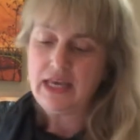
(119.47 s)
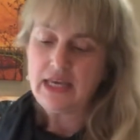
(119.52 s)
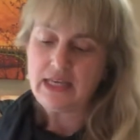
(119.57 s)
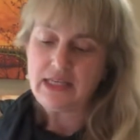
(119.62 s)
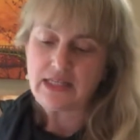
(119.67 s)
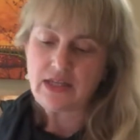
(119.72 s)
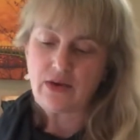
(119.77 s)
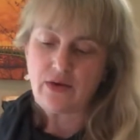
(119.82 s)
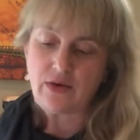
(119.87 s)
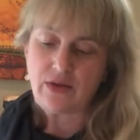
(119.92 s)

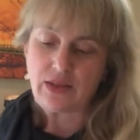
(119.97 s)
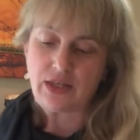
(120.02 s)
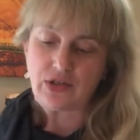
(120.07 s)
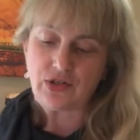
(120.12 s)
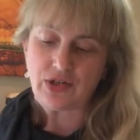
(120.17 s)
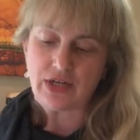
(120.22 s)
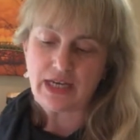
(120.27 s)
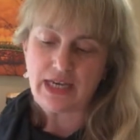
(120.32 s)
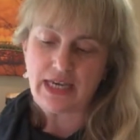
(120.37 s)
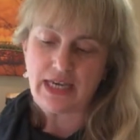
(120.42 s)
So the
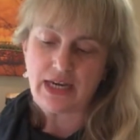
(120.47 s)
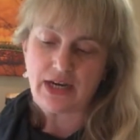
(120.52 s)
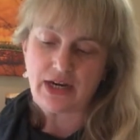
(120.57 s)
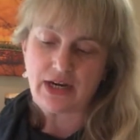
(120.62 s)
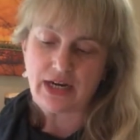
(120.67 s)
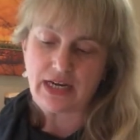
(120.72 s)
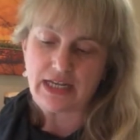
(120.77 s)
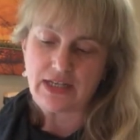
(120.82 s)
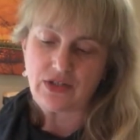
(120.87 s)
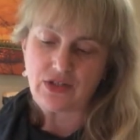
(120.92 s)
trick
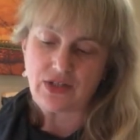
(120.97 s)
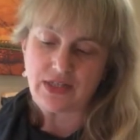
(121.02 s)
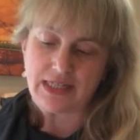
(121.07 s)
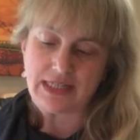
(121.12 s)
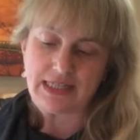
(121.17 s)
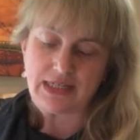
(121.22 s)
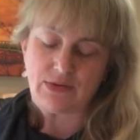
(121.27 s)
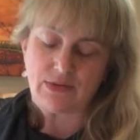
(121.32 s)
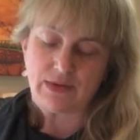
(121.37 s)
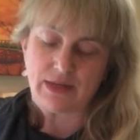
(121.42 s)
here is
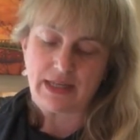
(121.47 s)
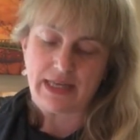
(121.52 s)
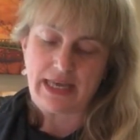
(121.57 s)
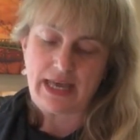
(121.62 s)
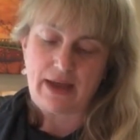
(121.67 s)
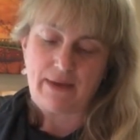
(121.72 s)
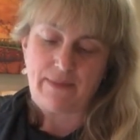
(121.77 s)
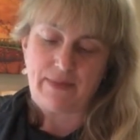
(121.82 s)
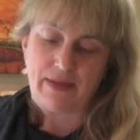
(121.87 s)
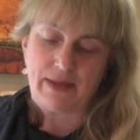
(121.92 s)
just to really
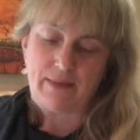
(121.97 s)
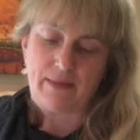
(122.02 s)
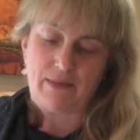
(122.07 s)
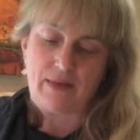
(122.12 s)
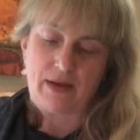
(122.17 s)
help them